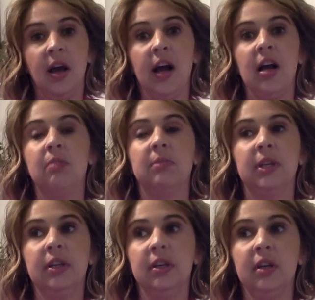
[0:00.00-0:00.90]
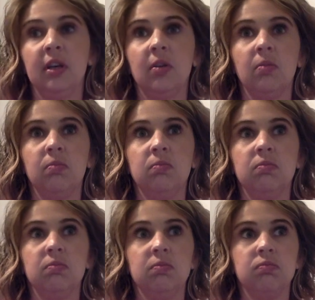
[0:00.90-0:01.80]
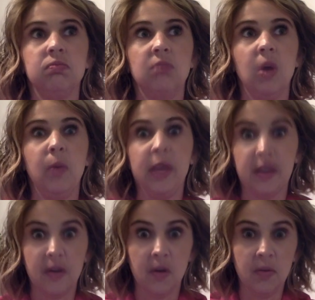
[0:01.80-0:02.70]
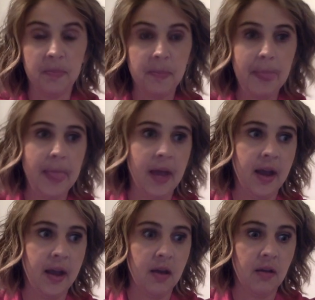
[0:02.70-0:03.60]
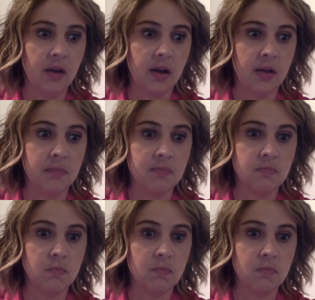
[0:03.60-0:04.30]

um, oh, a week ago, I um,